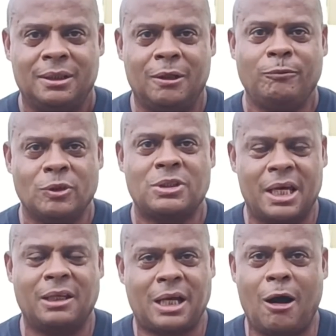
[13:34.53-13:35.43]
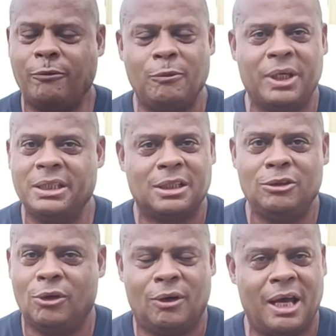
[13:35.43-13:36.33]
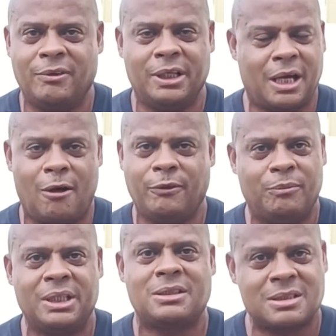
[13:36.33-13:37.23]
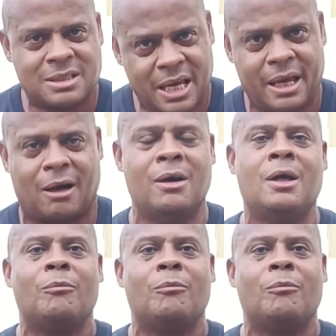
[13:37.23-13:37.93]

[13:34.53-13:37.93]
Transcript: if you're selling coffee beans and you don't have any coffee beans to sell?